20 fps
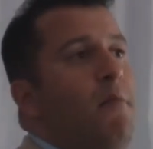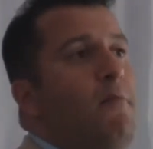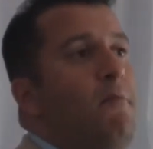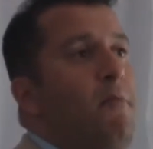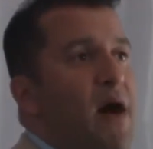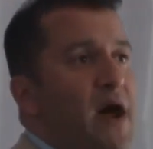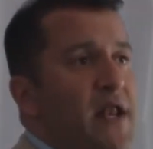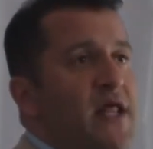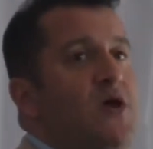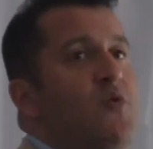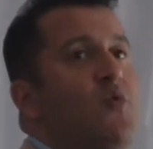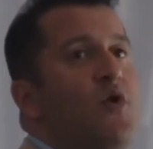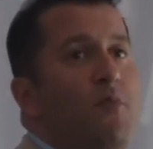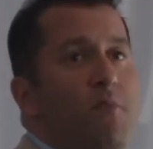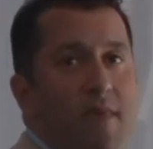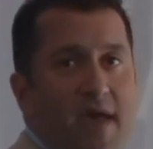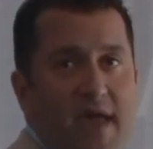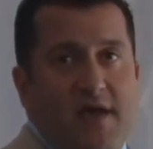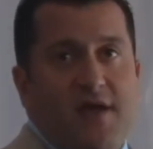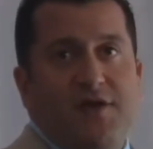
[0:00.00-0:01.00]
money
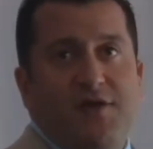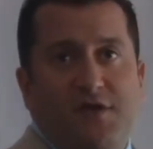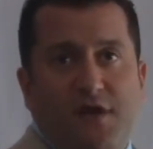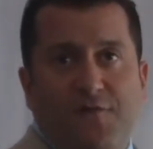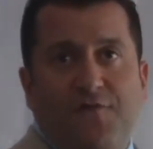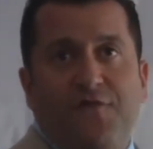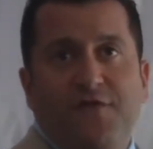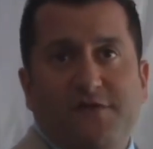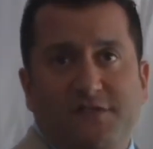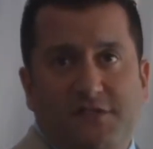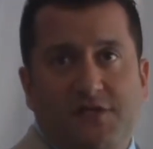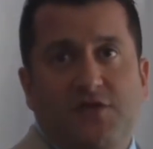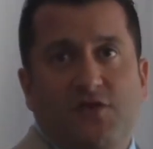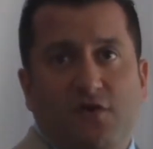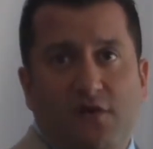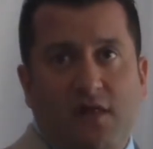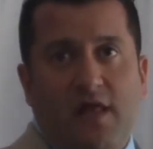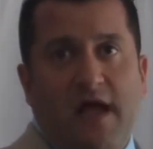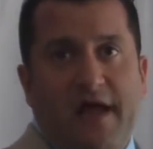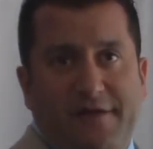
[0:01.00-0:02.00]
will make a difference in
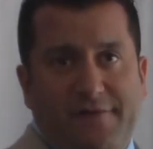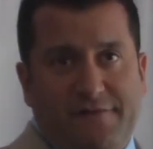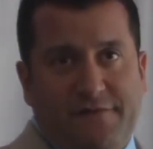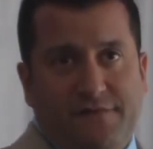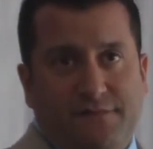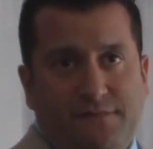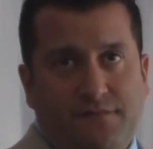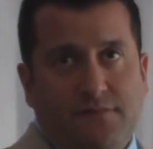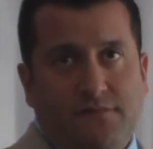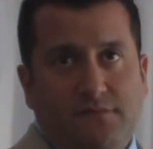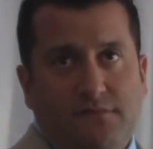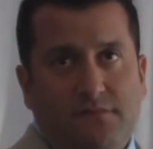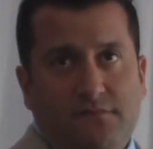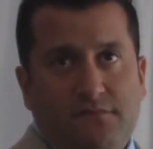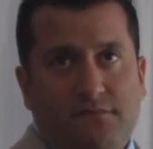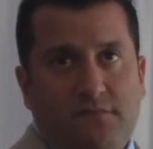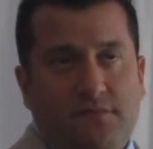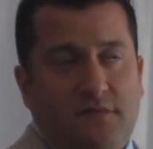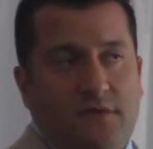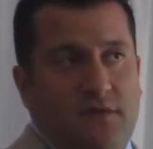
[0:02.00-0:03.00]
your life.
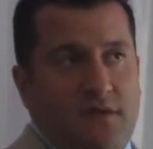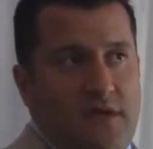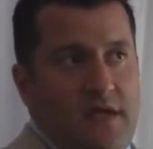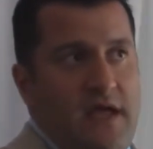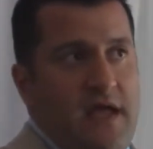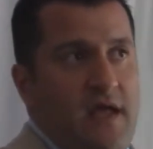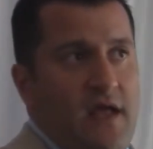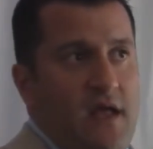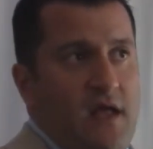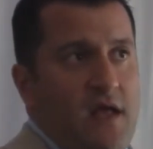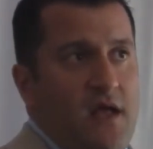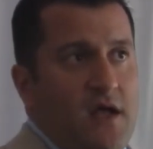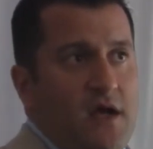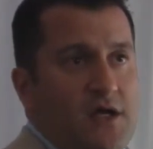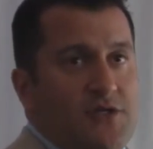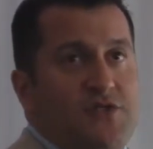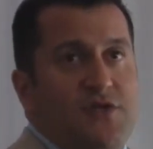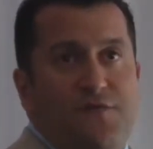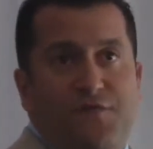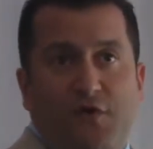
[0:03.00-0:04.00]
Okay?
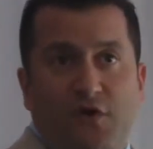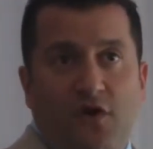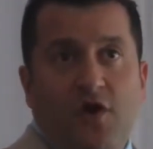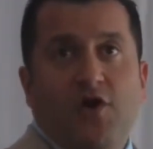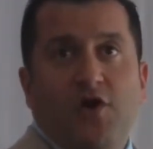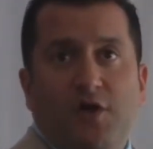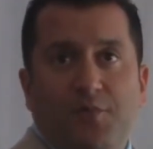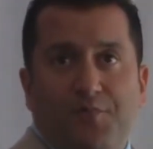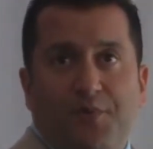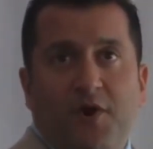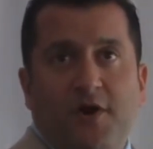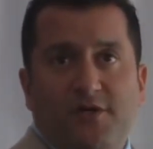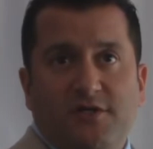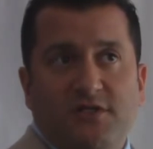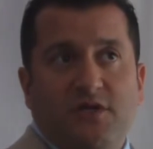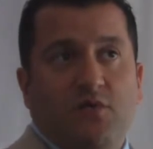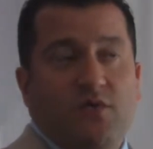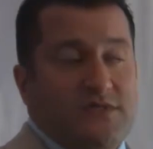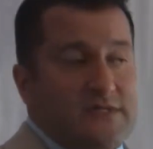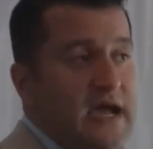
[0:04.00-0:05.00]
Because if you're a good
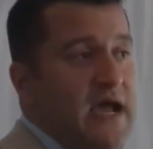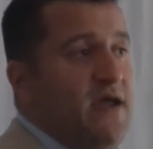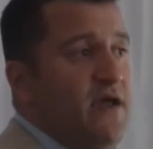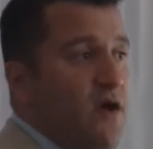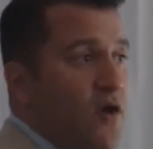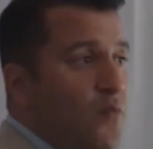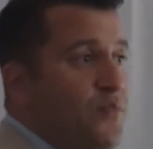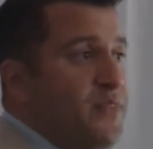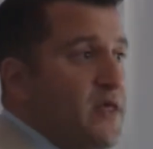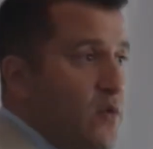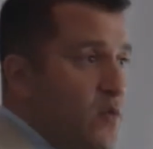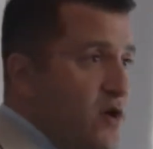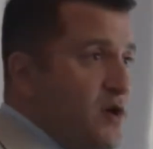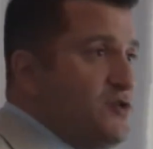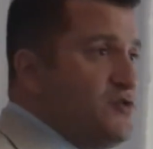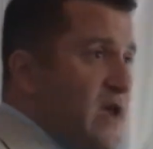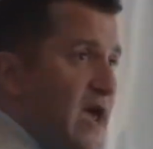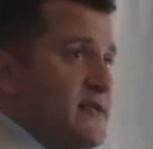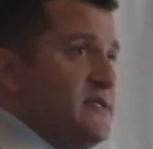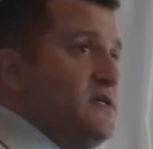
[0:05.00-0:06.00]
person, which I hope that we're
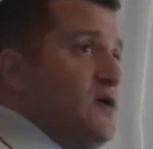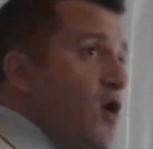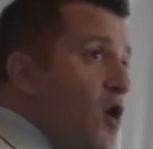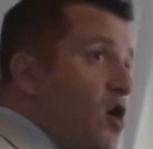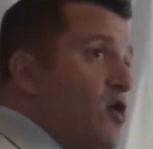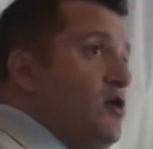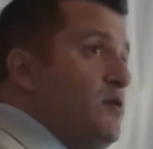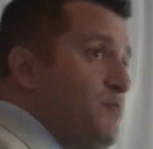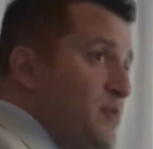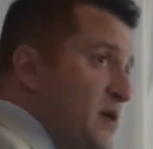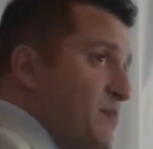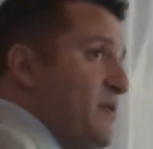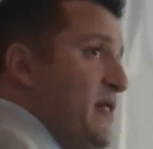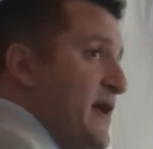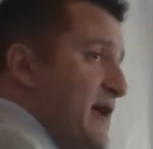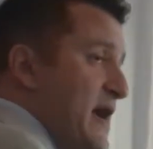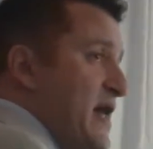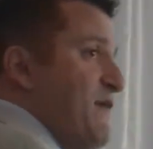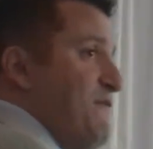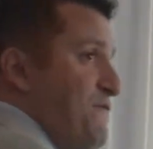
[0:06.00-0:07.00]
attracting all good people,
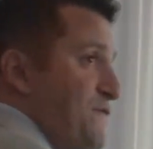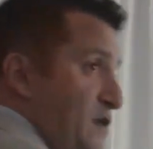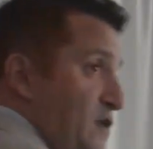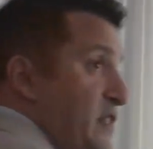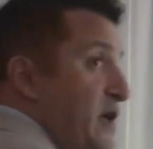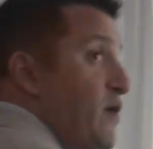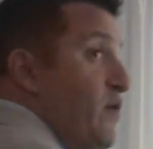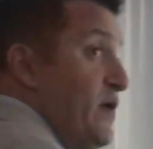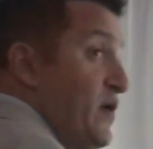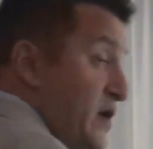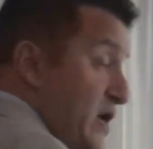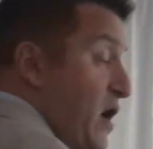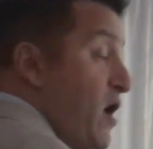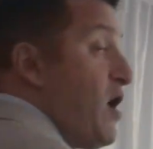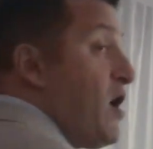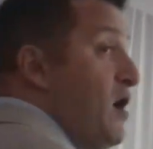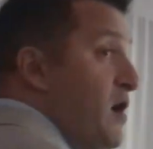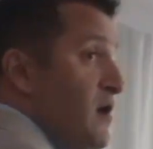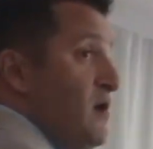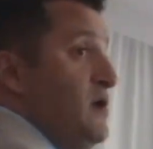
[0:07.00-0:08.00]
I kind of feel that we
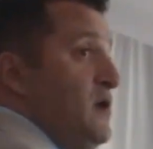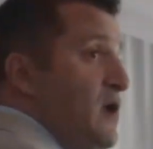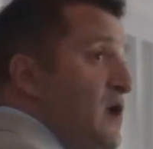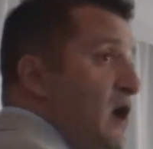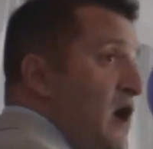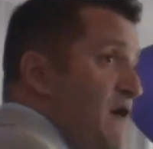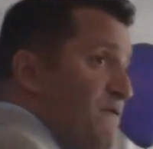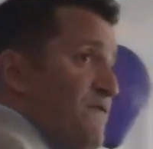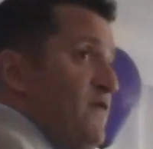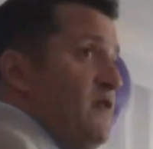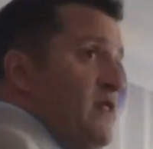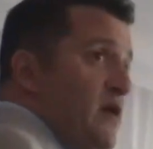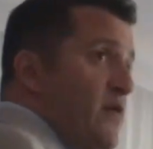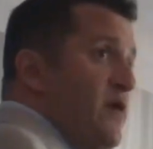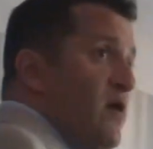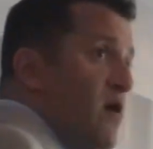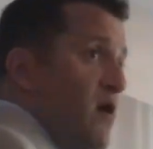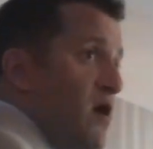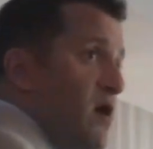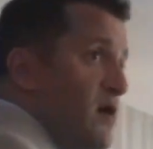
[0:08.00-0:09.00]
are. I feel that
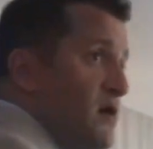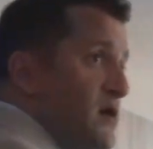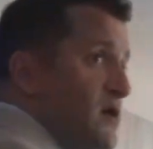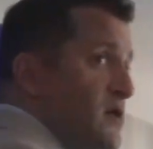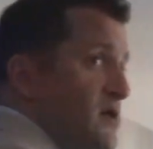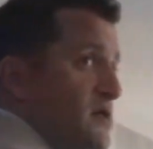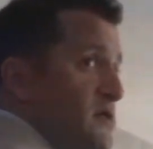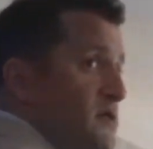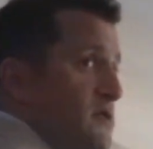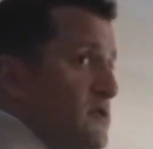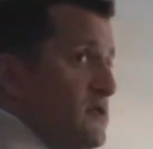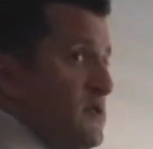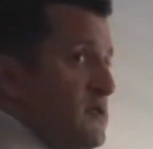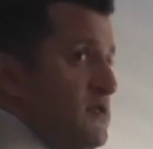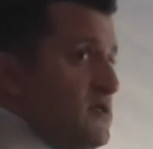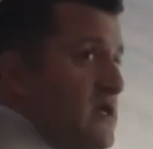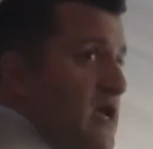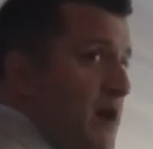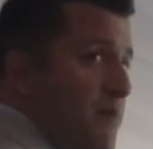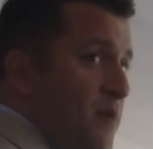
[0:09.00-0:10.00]
we are.
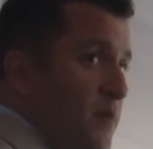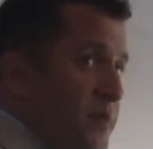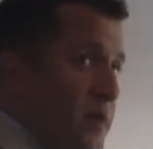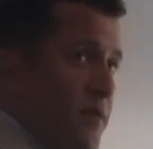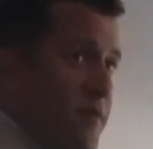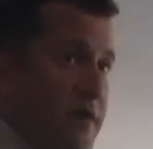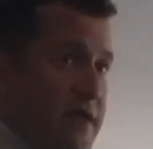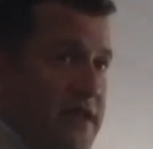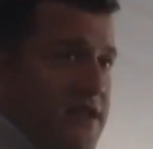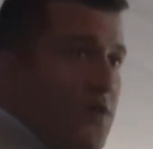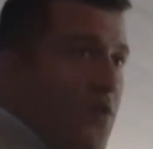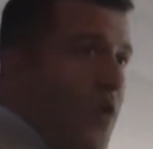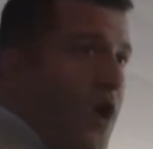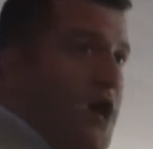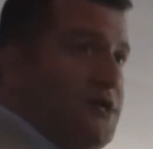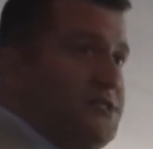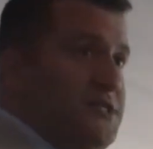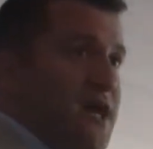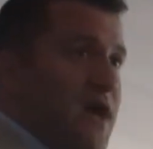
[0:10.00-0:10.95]
A couple of people need to wash